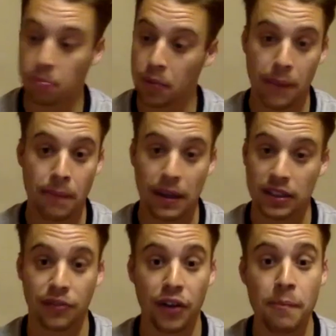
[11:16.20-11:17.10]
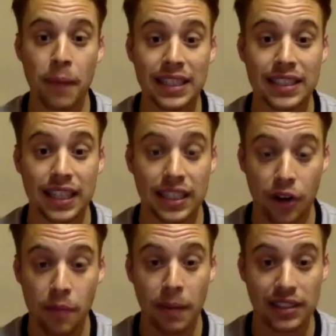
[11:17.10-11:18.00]
bringing back to the very basics,
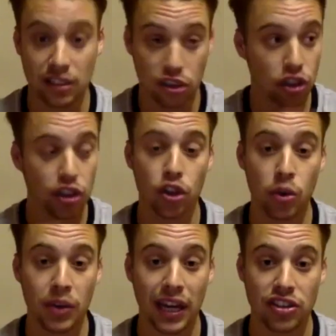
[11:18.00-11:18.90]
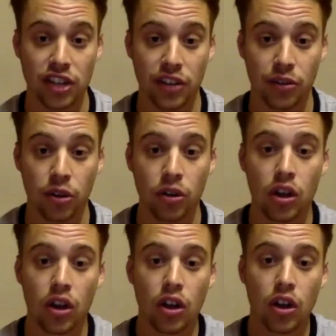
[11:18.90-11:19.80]
very basics, just looking at UK in general,
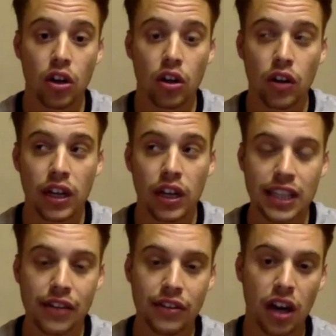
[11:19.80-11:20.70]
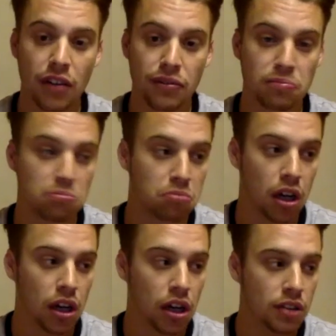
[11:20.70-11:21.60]
is there enough
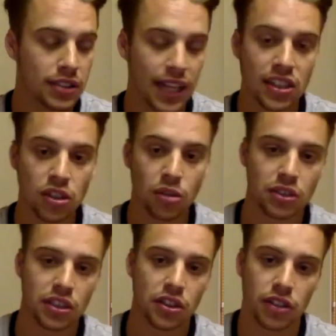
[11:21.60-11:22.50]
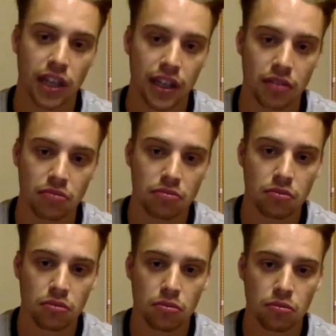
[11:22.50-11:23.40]
uh, tennis courts in the UK?
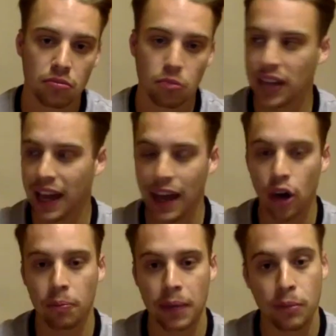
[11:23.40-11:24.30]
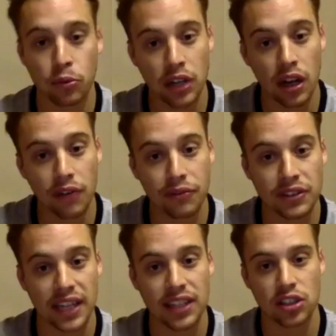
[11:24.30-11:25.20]
Would that help mm. people's love for
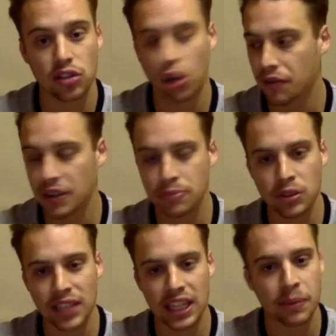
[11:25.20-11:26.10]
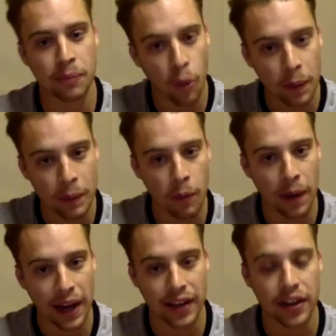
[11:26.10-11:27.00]
tennis to grow? If there's more tennis, more people
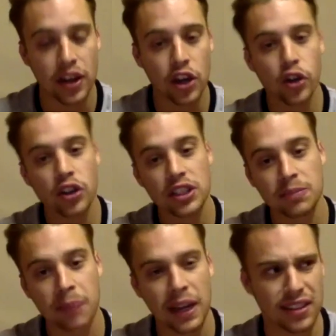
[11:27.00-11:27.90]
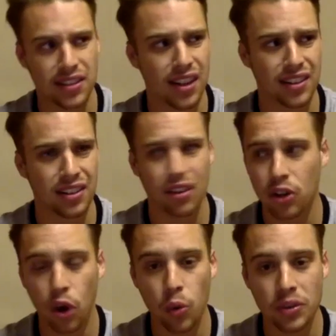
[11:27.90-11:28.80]
playing, you look at Spain, there's like
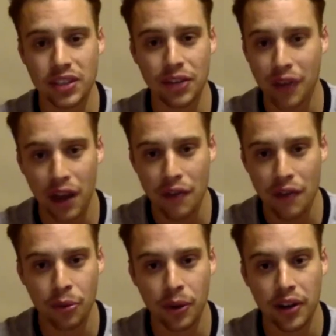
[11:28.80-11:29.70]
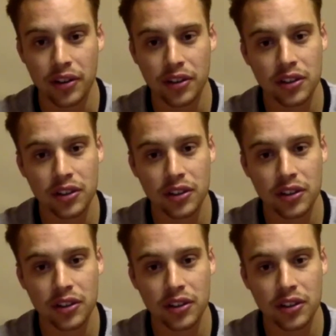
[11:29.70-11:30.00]
courts every, everywhere.